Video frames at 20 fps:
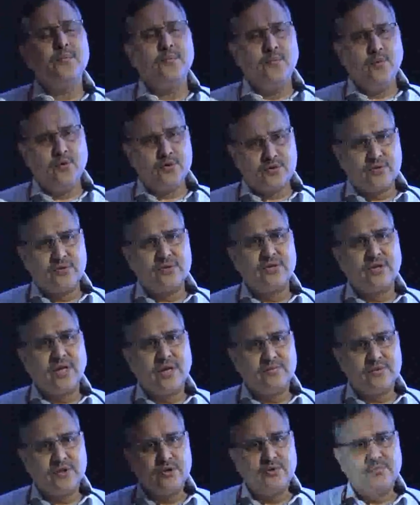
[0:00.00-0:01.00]
most of the
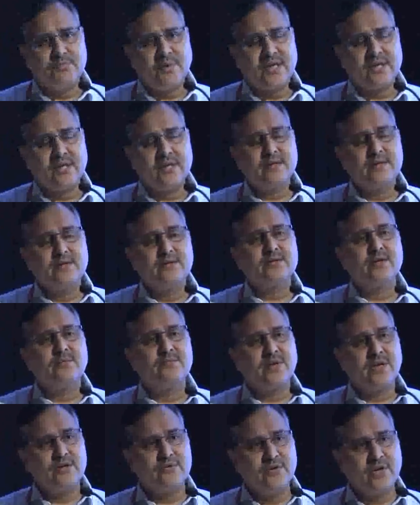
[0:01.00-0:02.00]
times idiopathic,
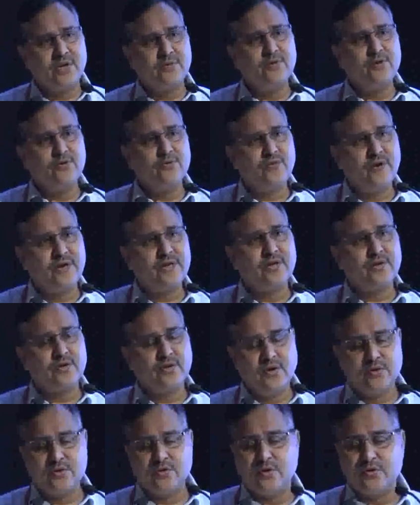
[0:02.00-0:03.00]
sometimes you are able to find the
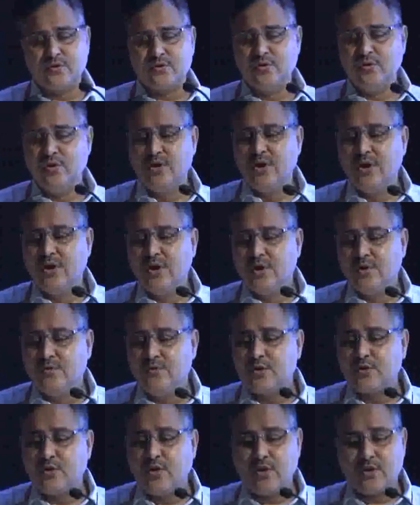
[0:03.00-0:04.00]
cause also,
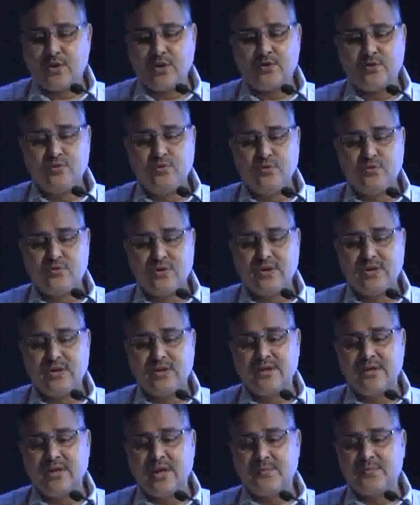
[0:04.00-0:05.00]
which occurs usually
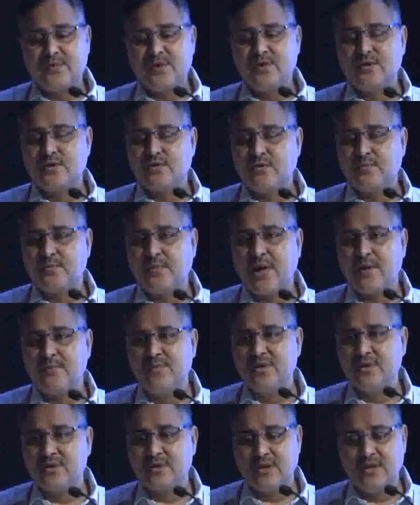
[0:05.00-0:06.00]
in the absence of
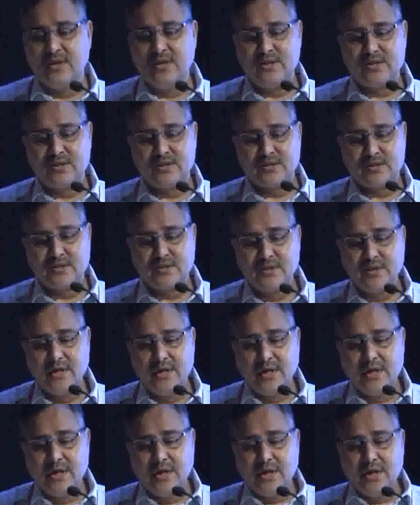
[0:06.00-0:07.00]
primary skin lesions.
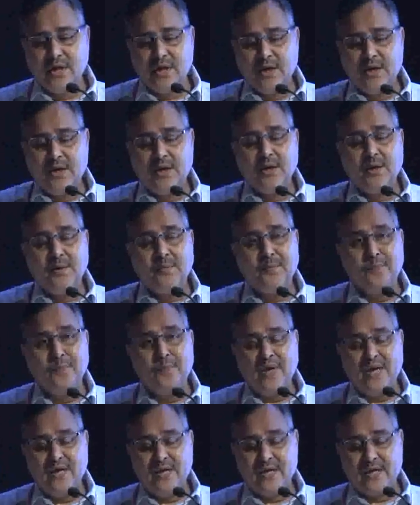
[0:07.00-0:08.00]

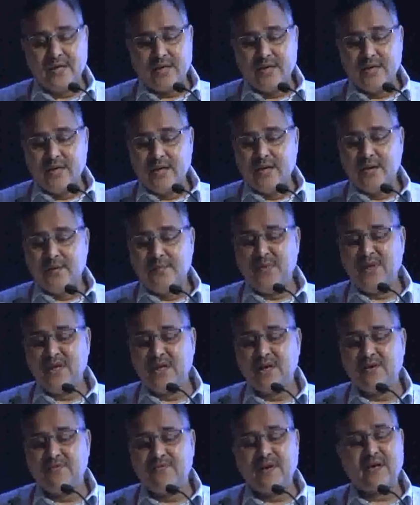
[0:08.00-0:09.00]
Many
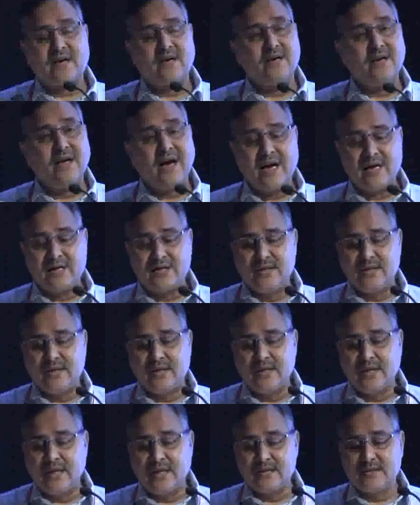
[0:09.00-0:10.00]
may affect large
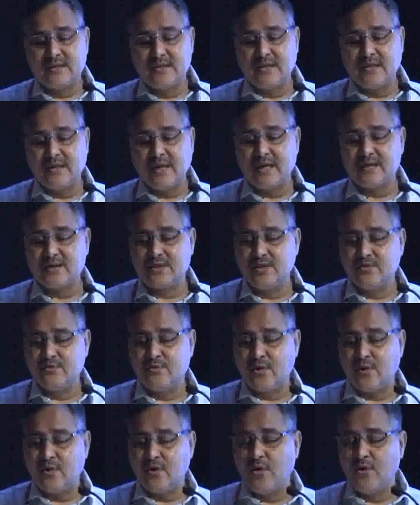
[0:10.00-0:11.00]
areas lasting
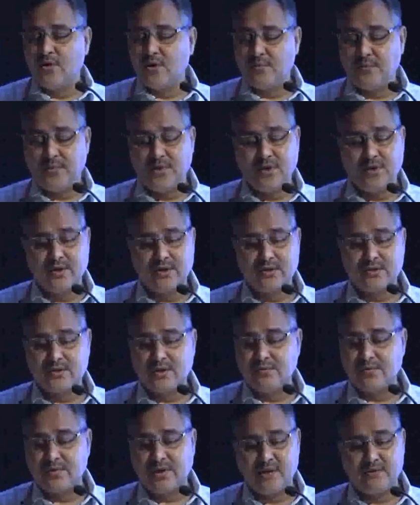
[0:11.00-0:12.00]
for longer periods,
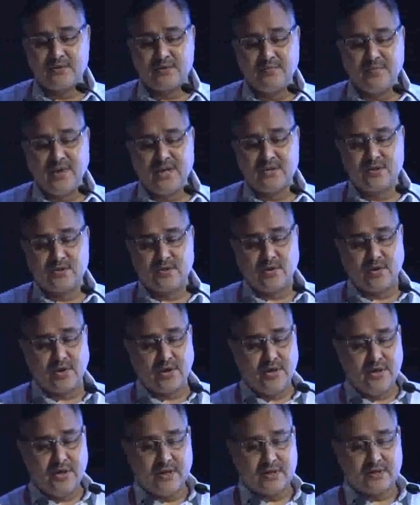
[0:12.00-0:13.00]
sometimes months or
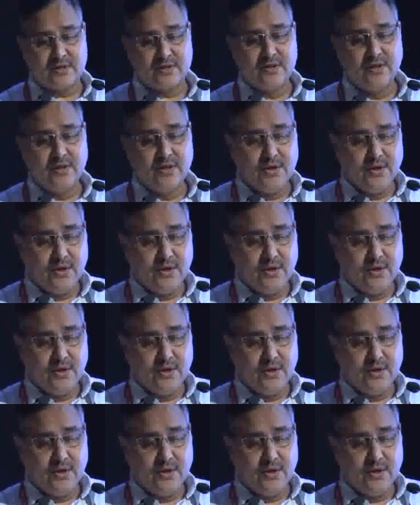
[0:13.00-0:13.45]
years.